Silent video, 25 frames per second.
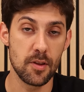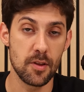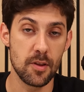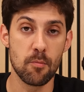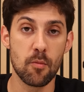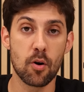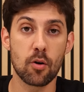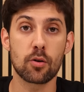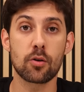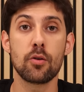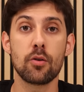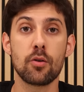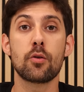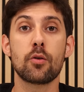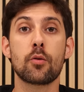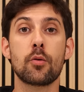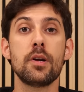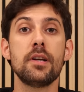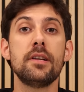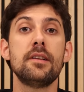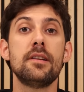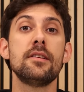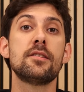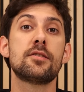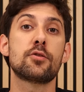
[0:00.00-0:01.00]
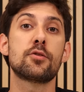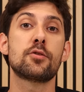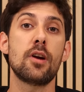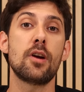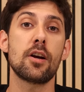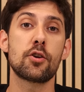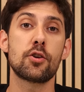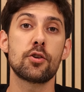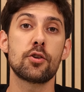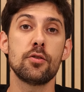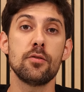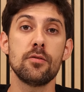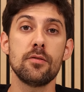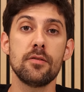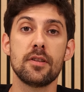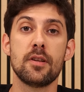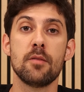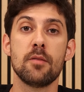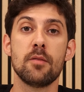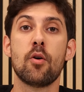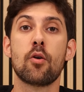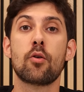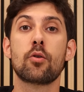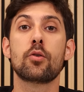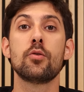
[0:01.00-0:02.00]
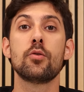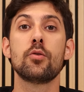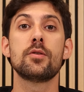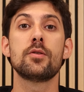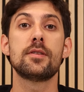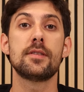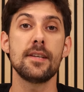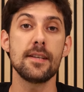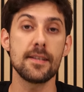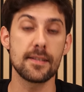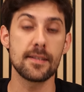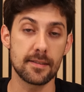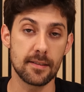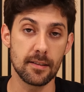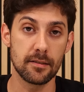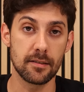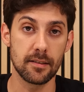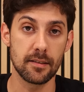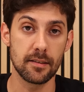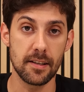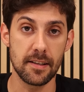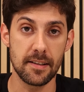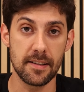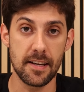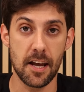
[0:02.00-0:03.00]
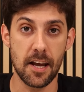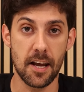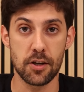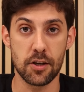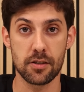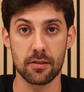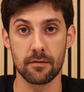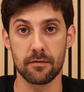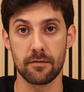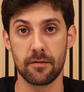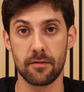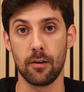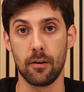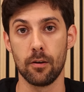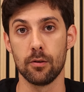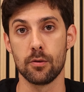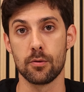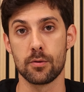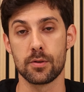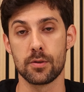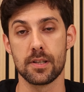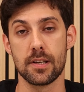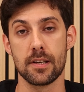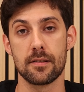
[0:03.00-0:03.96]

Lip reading: The more concrete the instruction, the more consistently the agent follows